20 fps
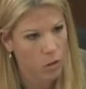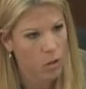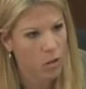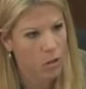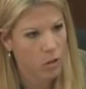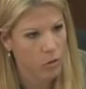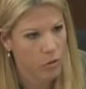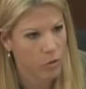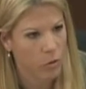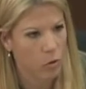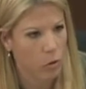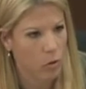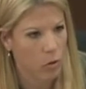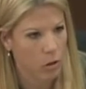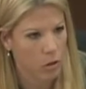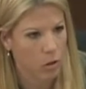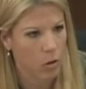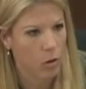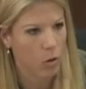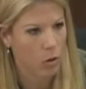
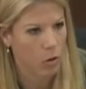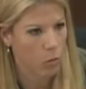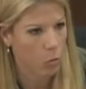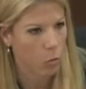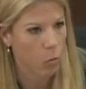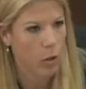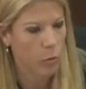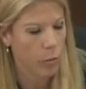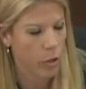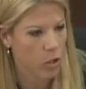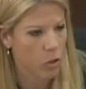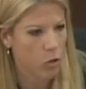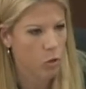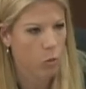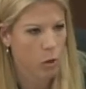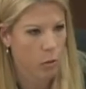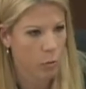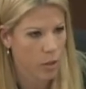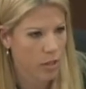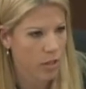for what we do,
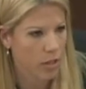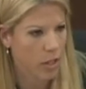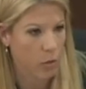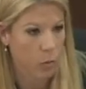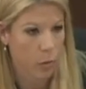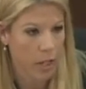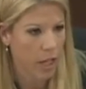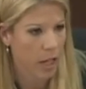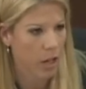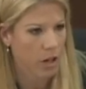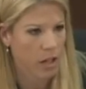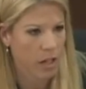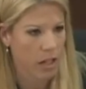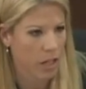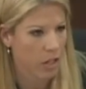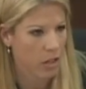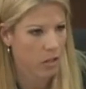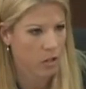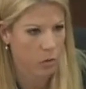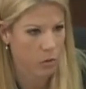what we say. We carry
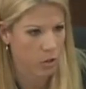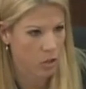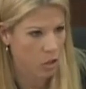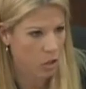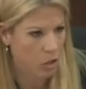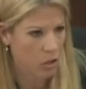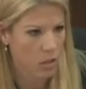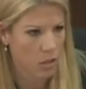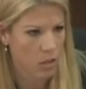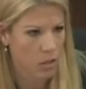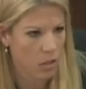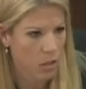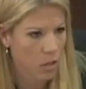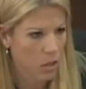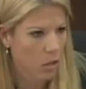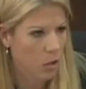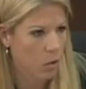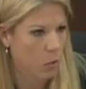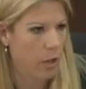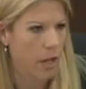E&O insurance.
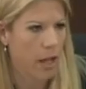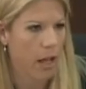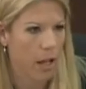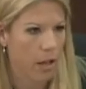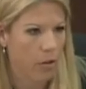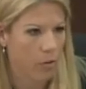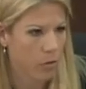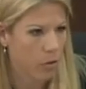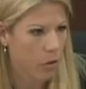We have,